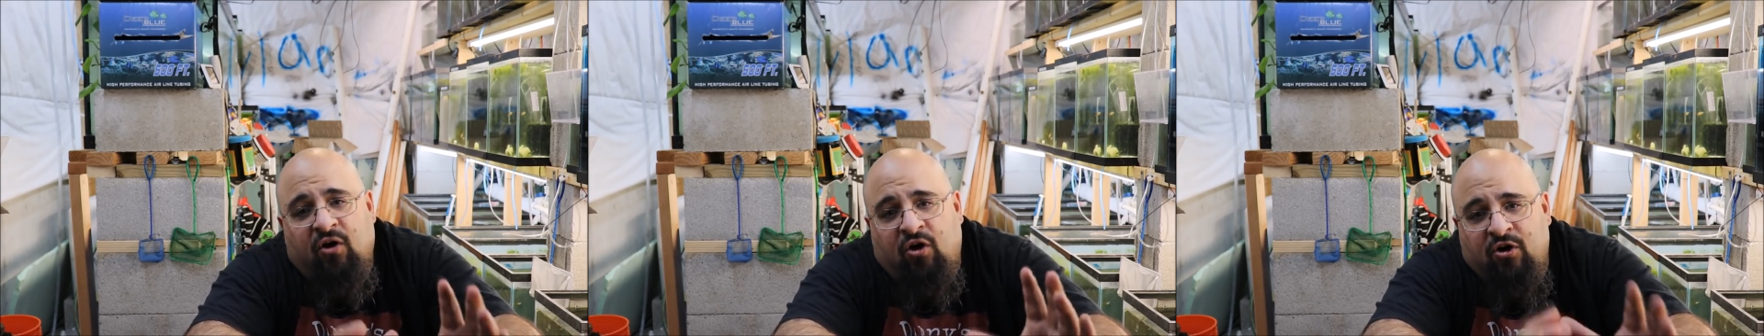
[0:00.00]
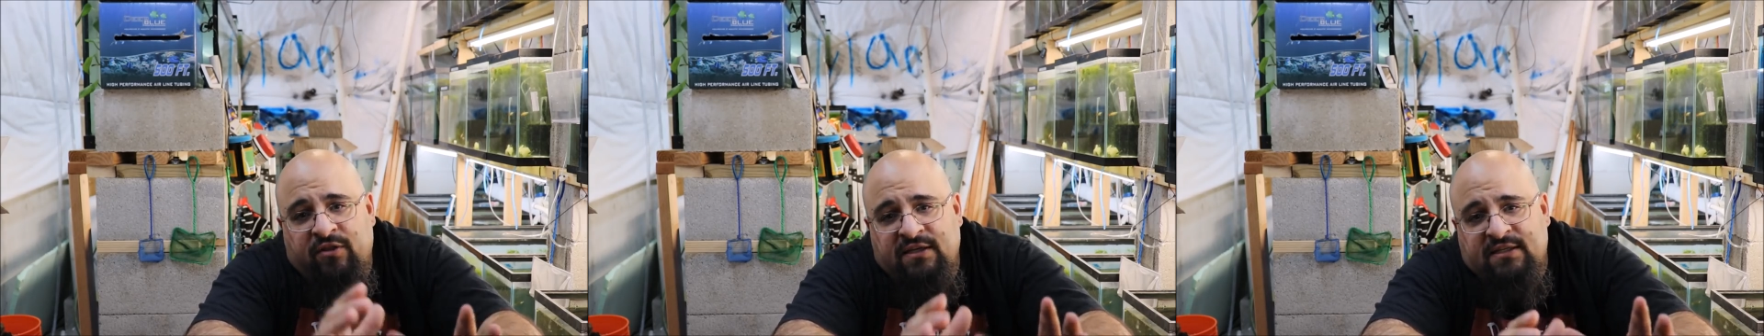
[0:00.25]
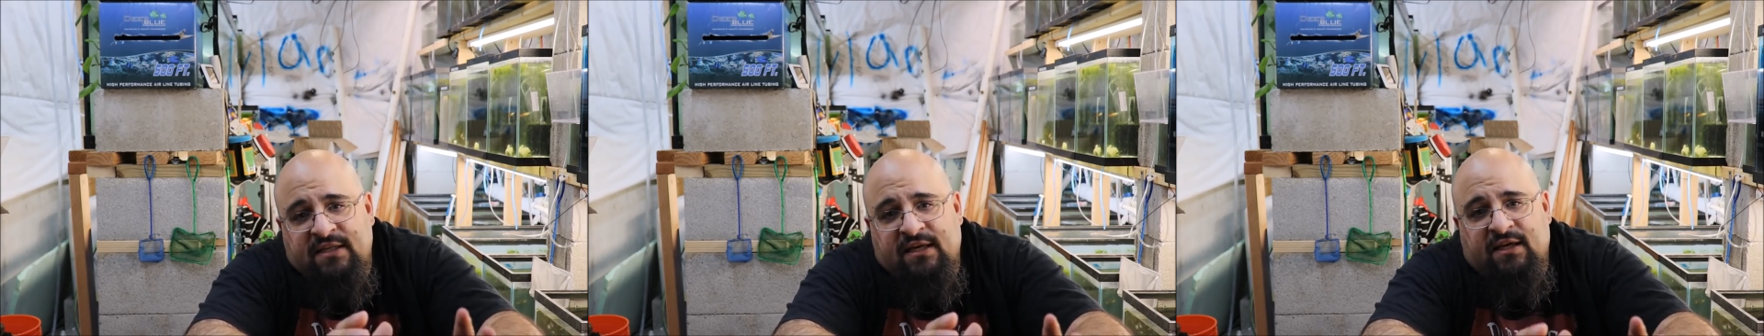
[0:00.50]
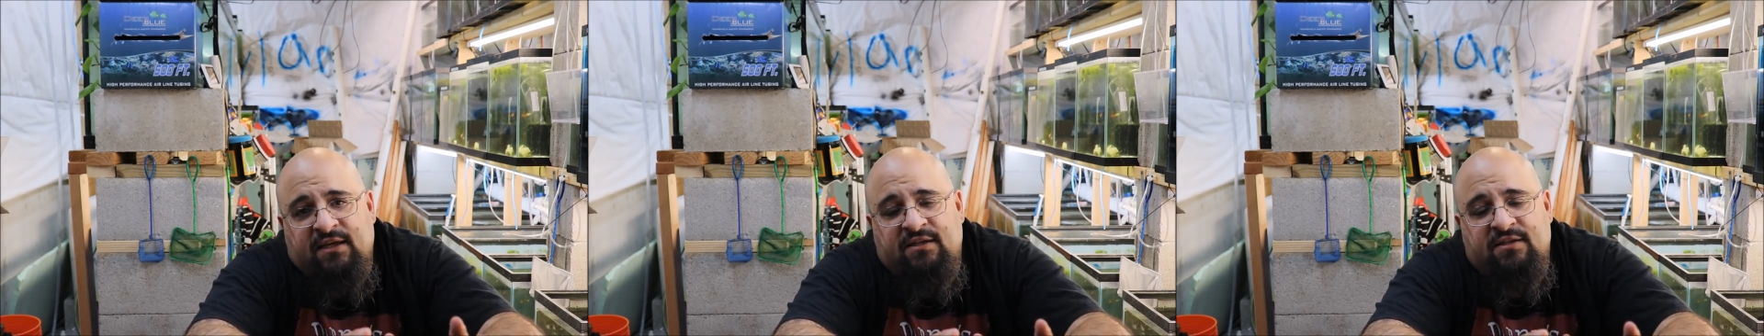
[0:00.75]
All these
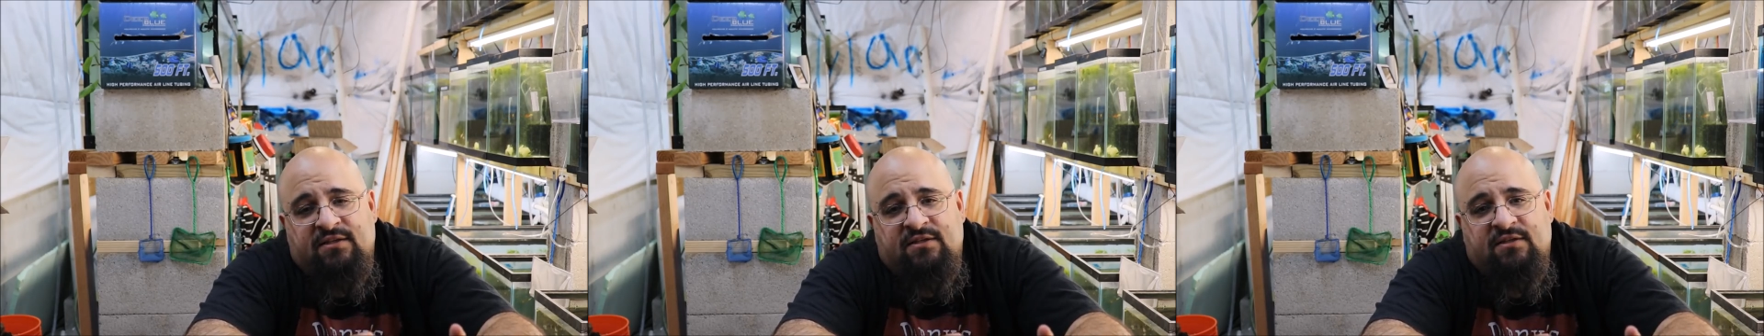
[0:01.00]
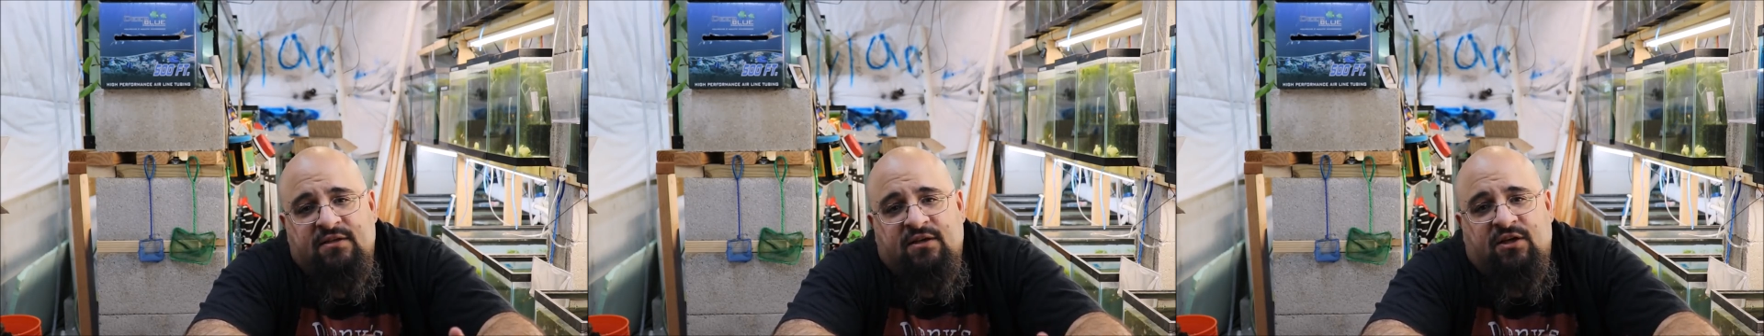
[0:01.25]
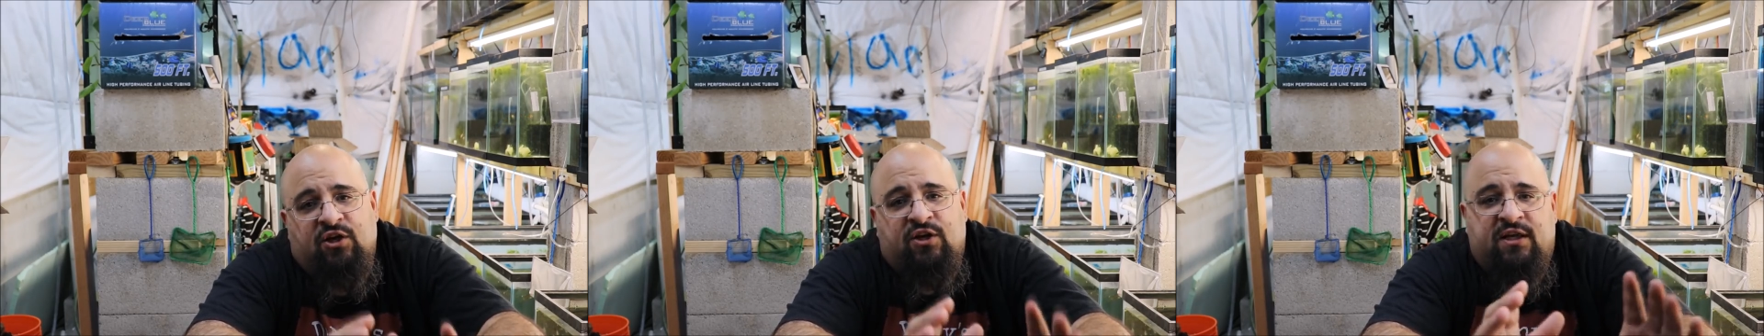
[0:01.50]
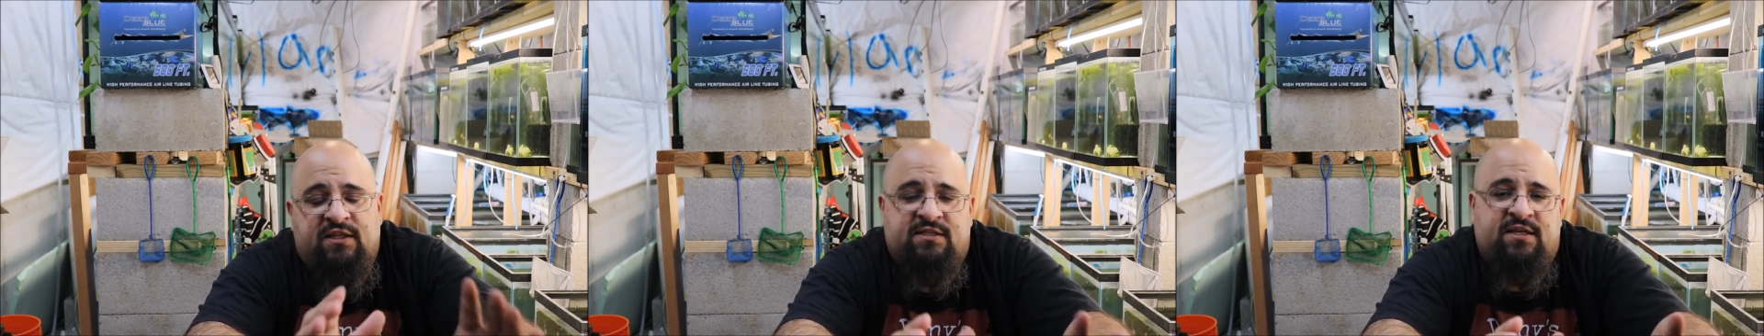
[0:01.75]
things you
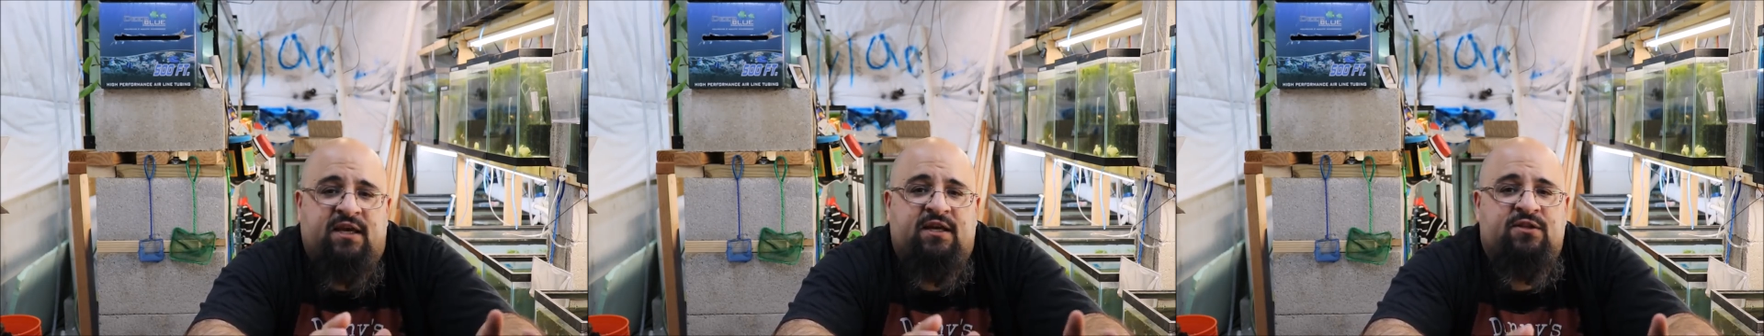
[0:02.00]
need to take